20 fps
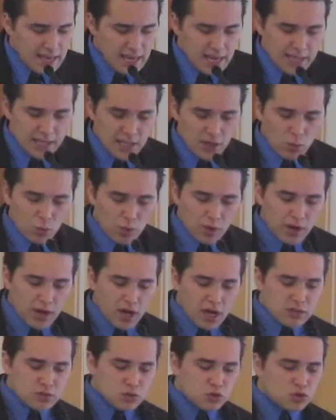And they were
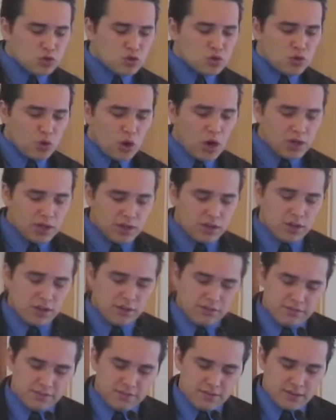not strong
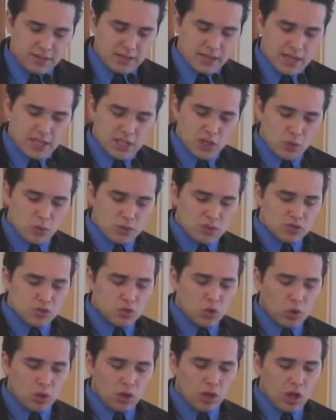enough, and there was
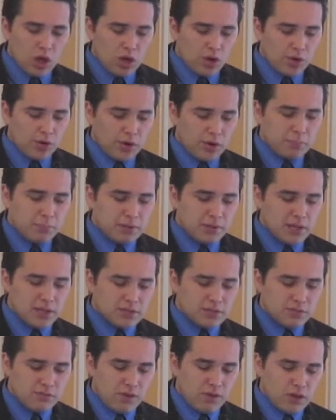no longer a
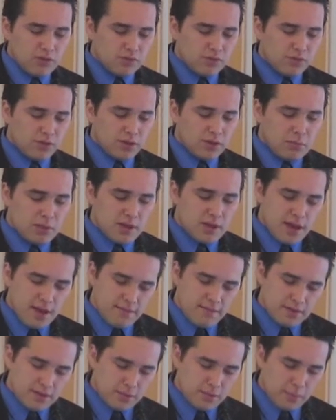place found for them in
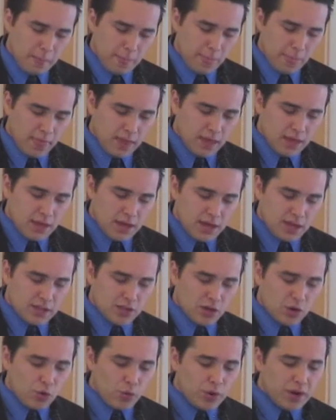heaven. And
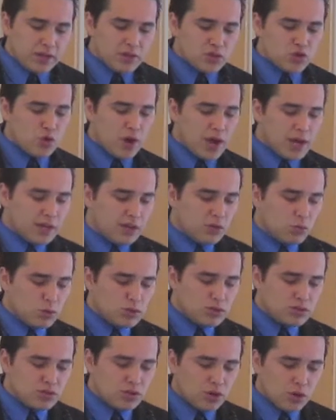the great dragon
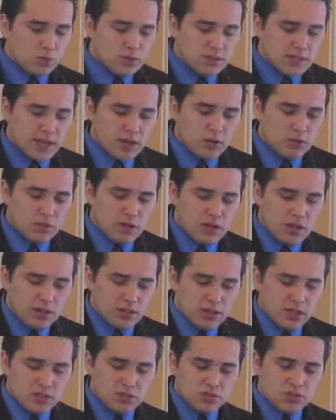was thrown down,
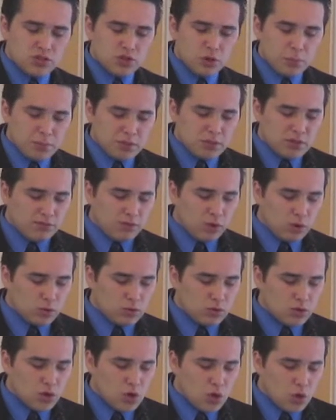the serpent of
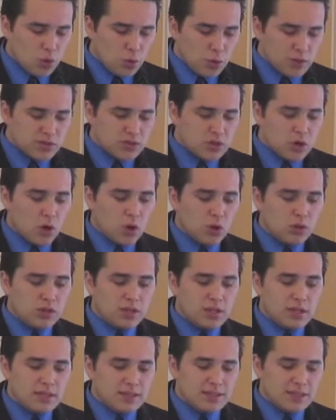old, who is
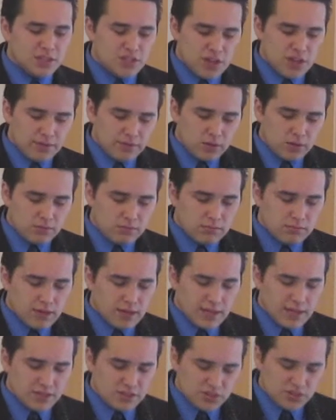called the devil
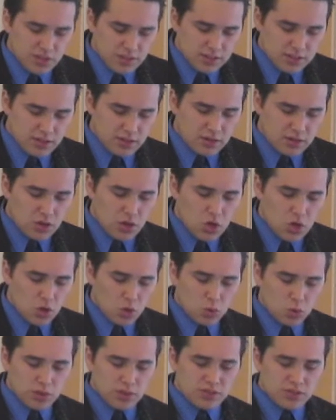and Satan,
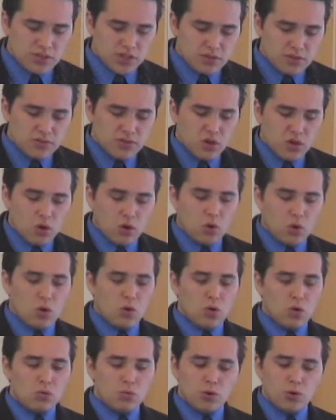who deceives the
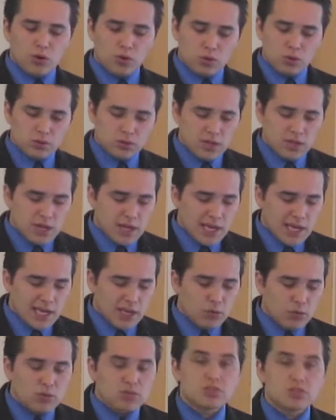whole world.
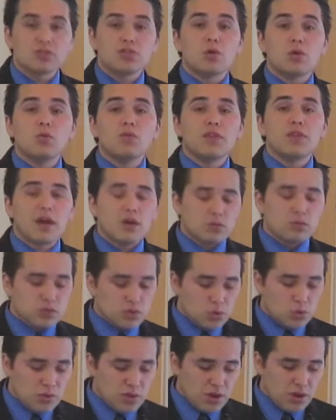He was thrown down
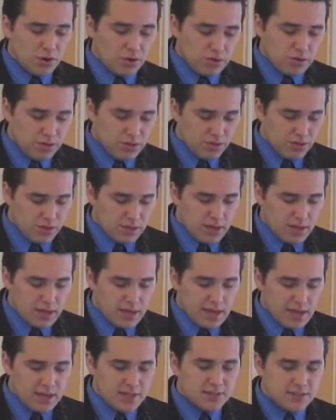to the earth,
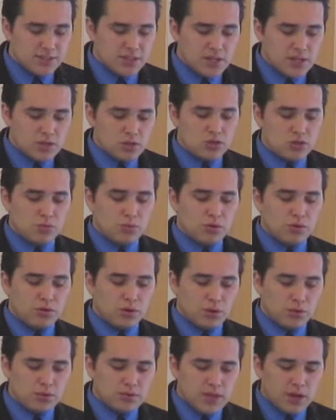and his angels were
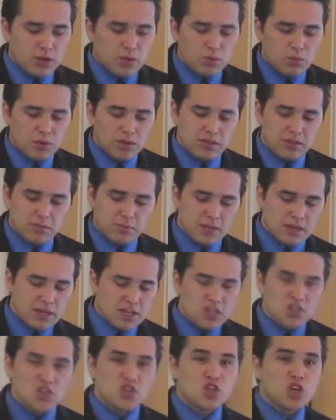thrown down with him.
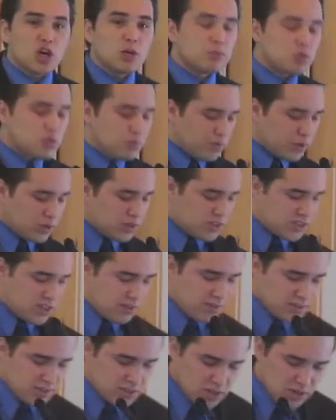Jump to verse
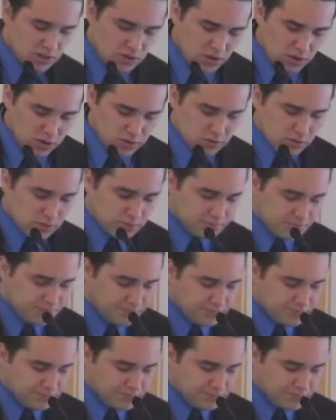17 also.